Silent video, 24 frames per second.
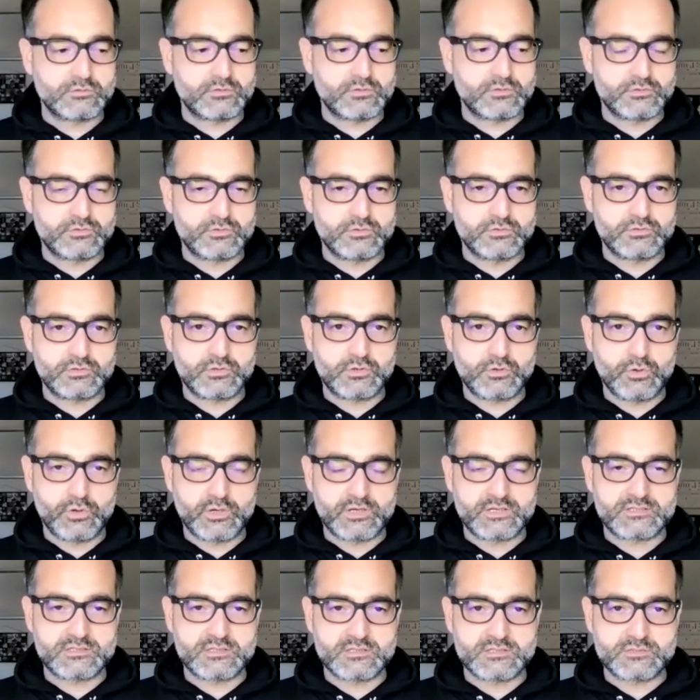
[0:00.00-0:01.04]
continue to
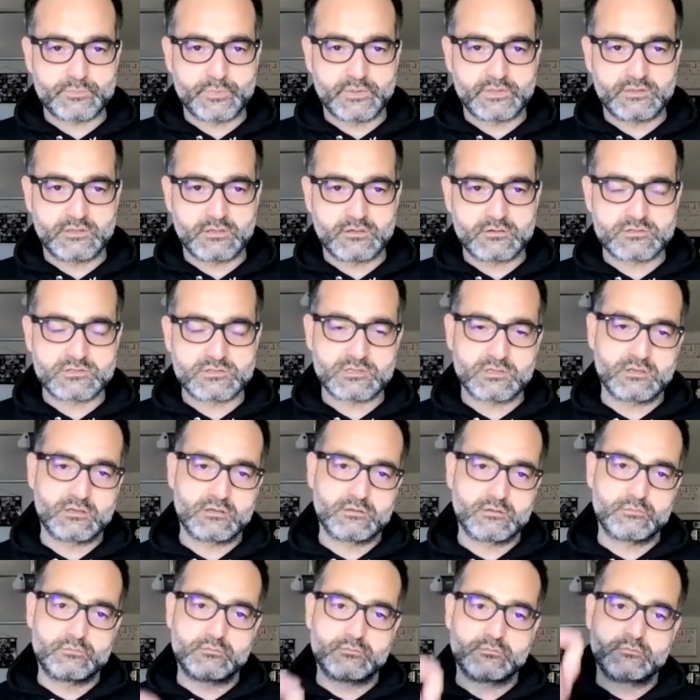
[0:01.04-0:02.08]
coexist, but there's
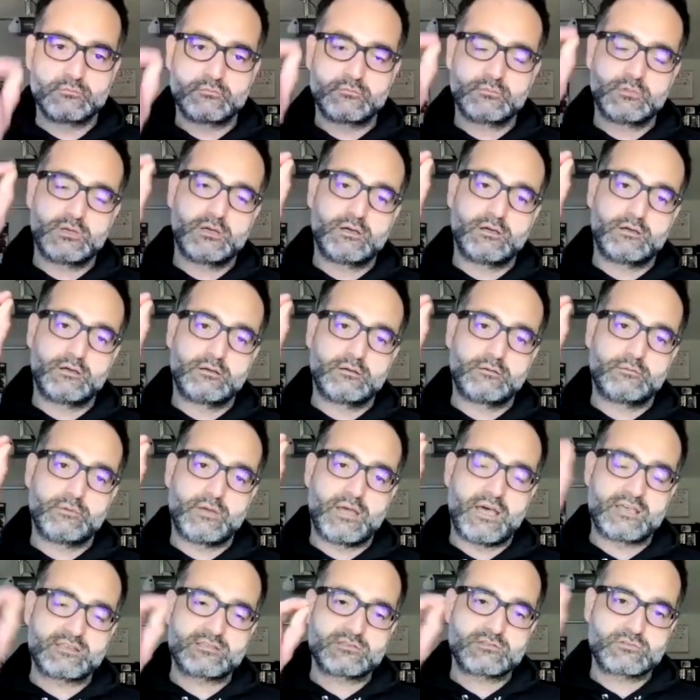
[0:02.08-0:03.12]
a
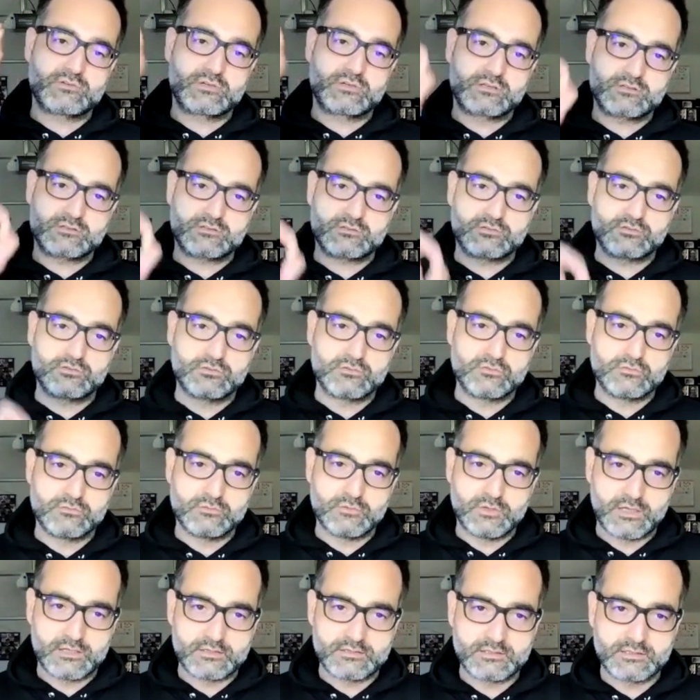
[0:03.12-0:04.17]
asterisk to,
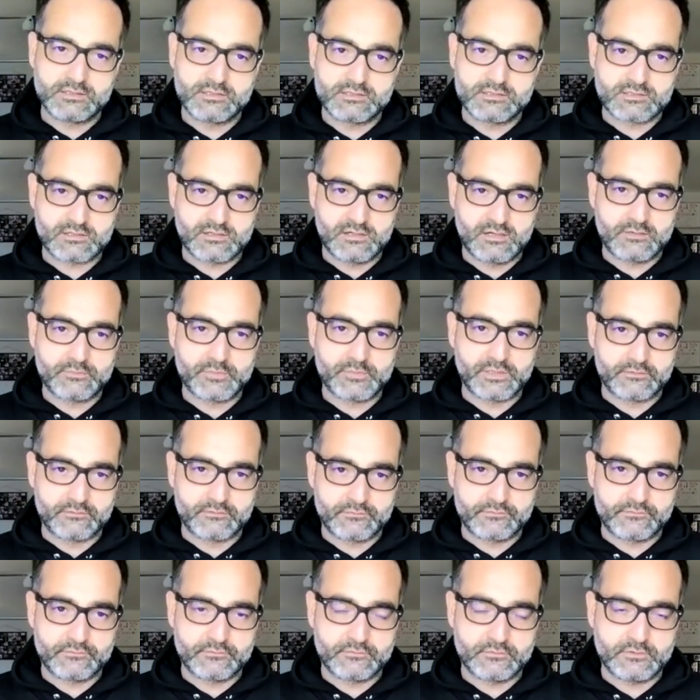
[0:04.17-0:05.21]
I think, his comment.
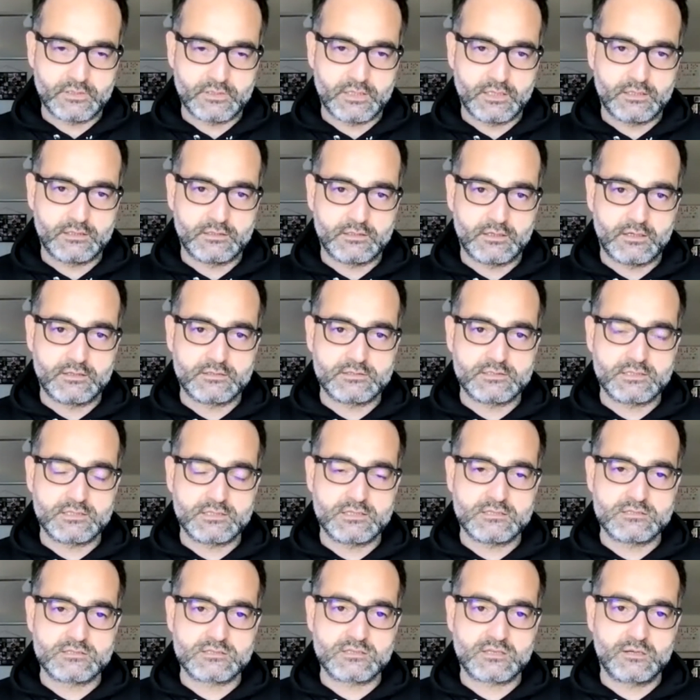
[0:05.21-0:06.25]
And I think
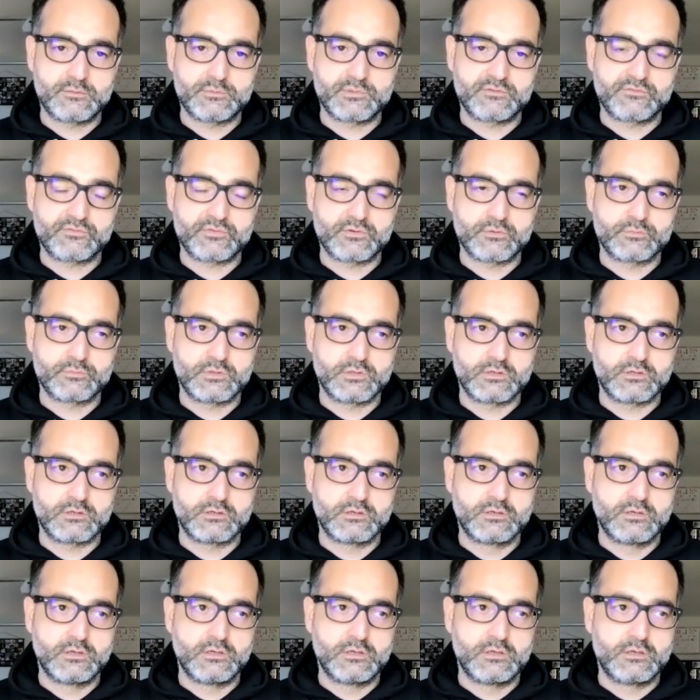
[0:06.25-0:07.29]
he's coming from
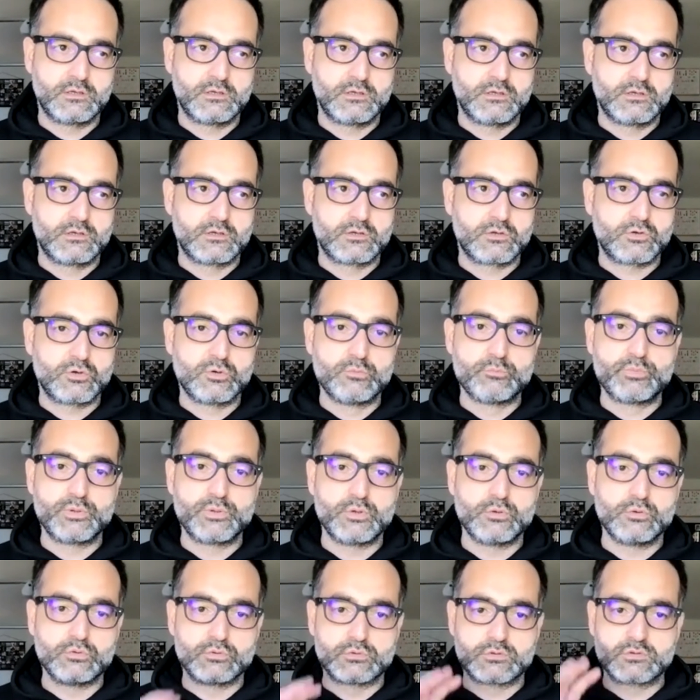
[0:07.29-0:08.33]
the
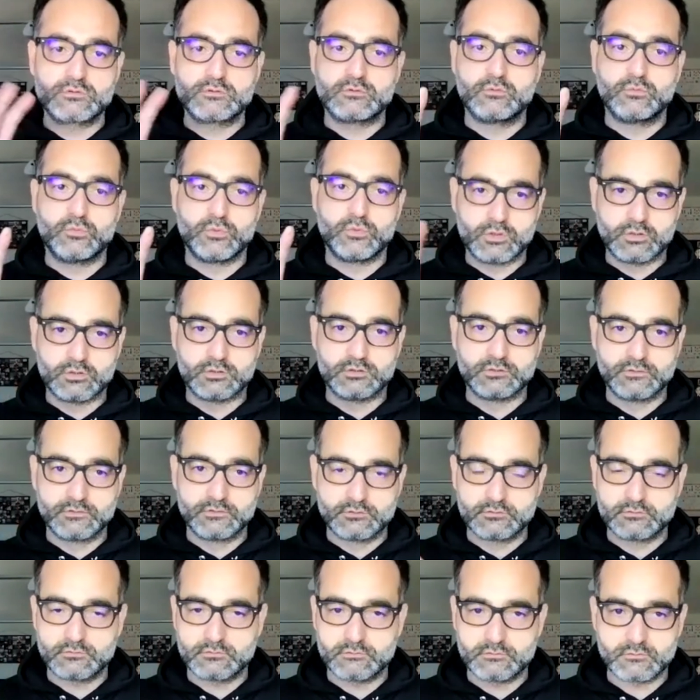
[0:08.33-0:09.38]
compute world,
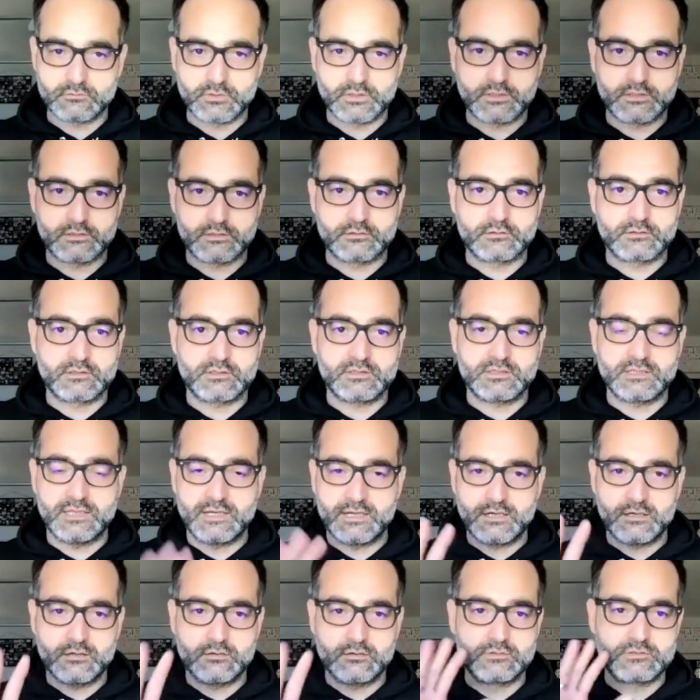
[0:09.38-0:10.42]
right?
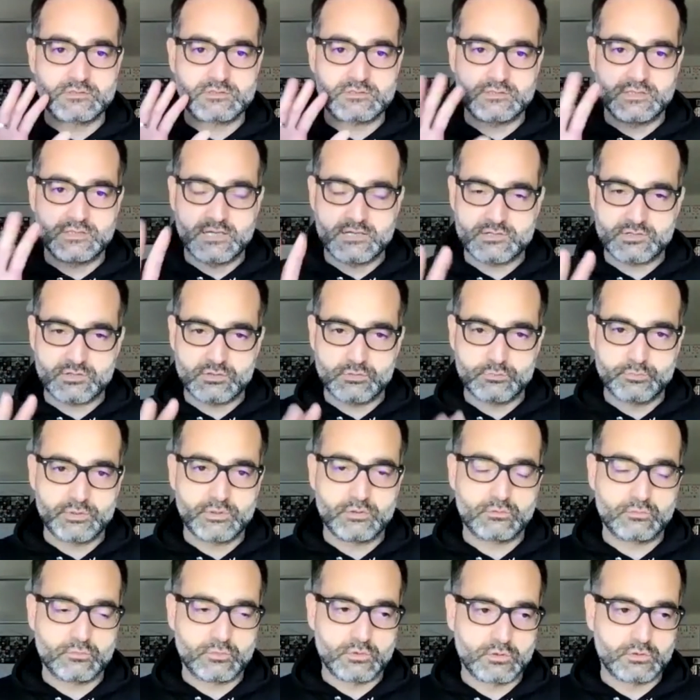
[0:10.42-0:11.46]

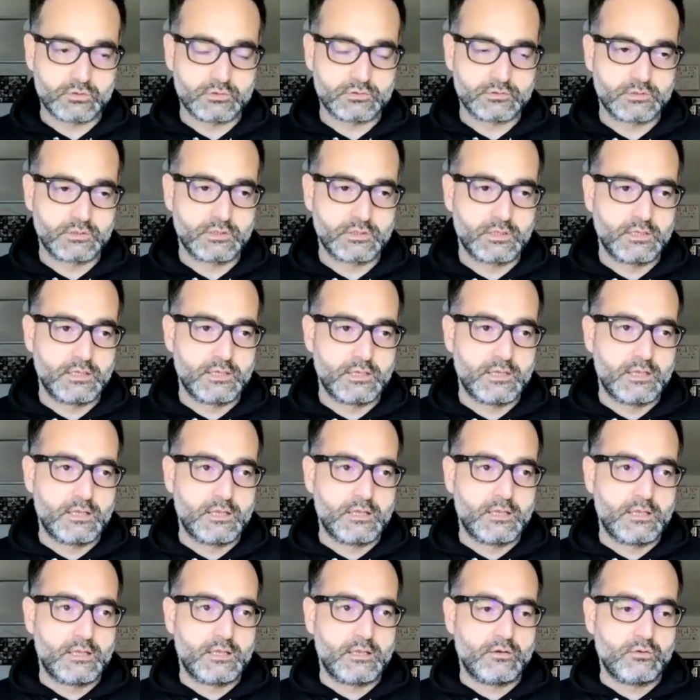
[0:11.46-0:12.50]
Cloud/compute world,
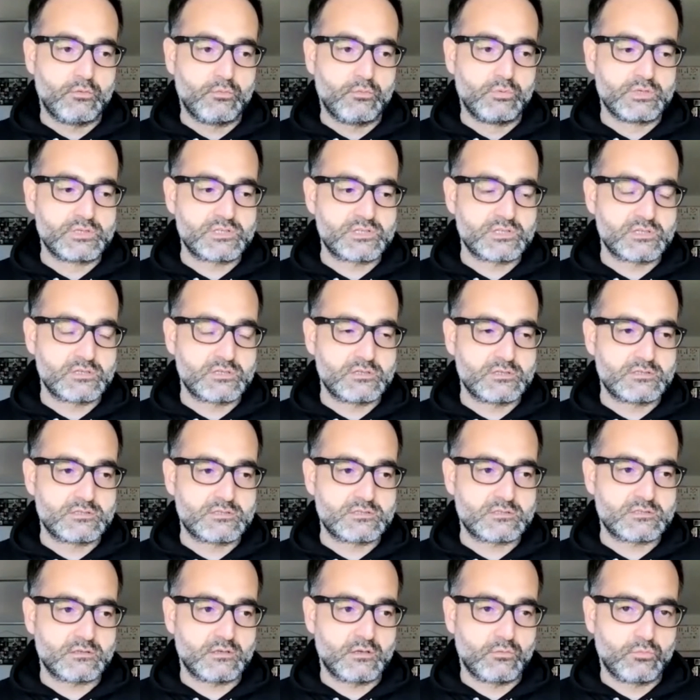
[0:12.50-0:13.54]
which
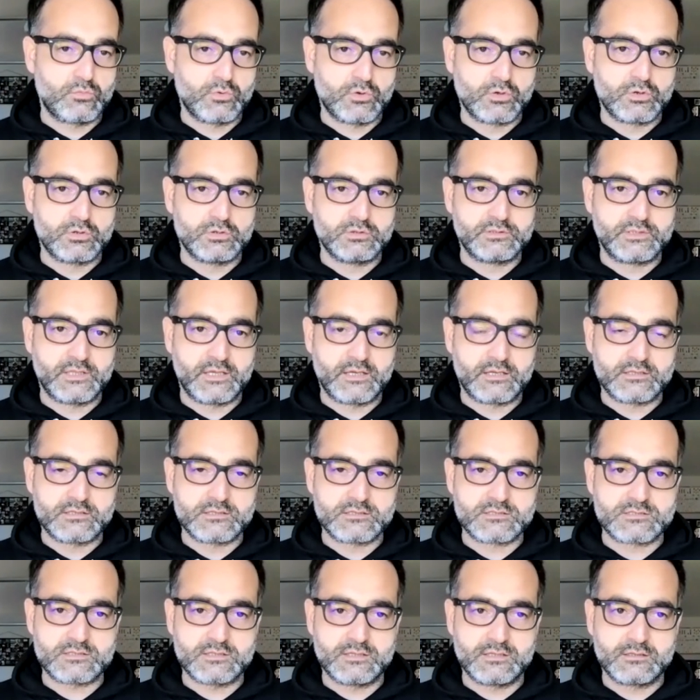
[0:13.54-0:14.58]
is a world that
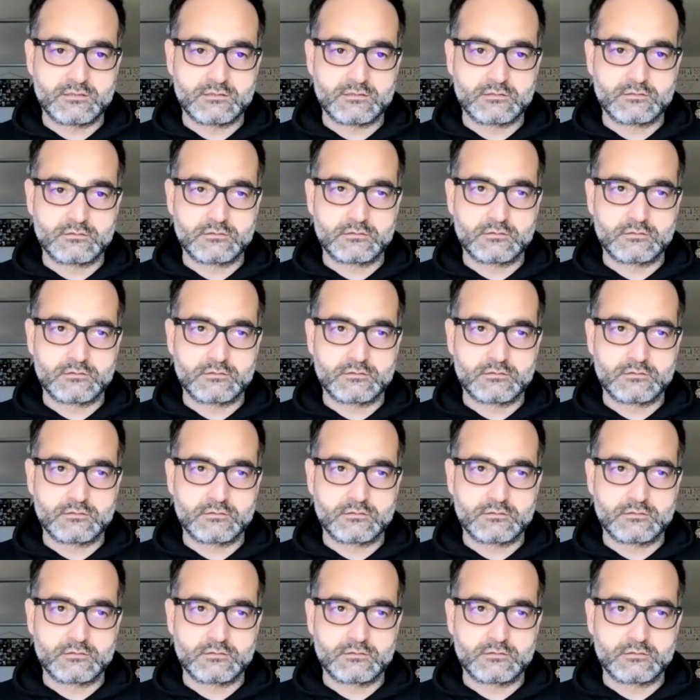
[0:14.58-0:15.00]
is in